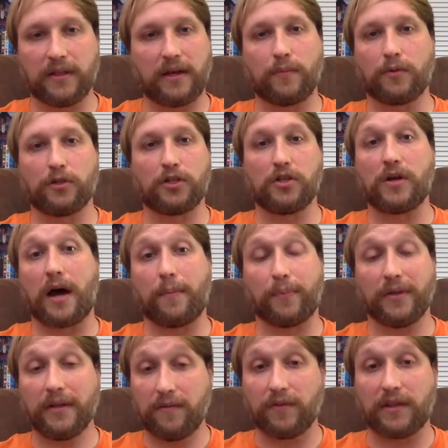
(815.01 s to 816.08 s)
in them or do you not
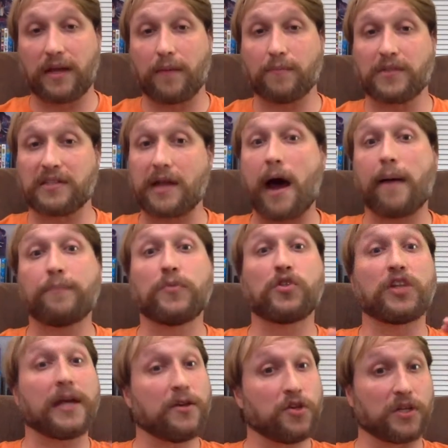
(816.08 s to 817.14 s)
believe in them? Stop
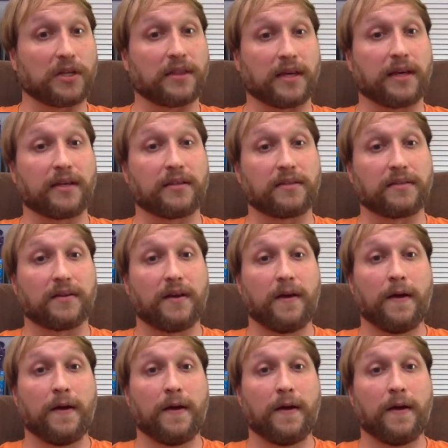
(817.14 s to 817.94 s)
changing things.